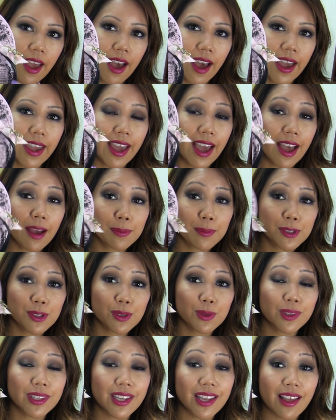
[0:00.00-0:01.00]
I
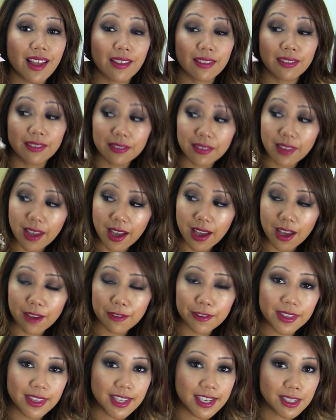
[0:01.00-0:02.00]
absolutely
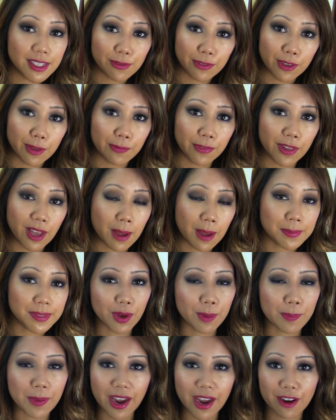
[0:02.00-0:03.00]
love these flip-flops.
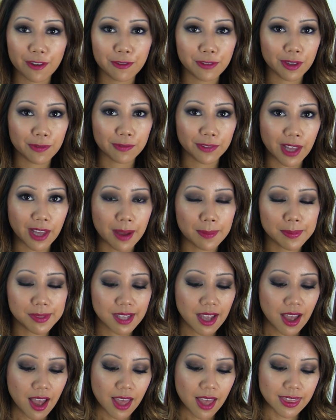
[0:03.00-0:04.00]
A pair of flip-flops.
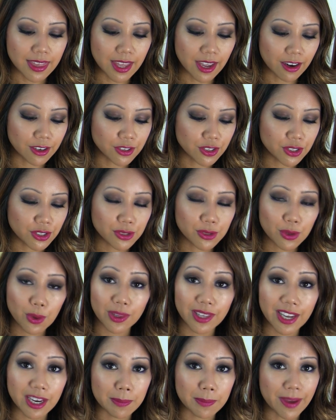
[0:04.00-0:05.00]
They are just so
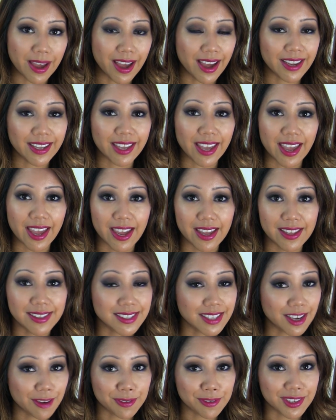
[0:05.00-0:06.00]
laid back and
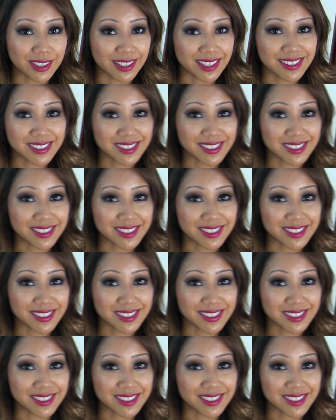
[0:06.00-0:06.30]
definitely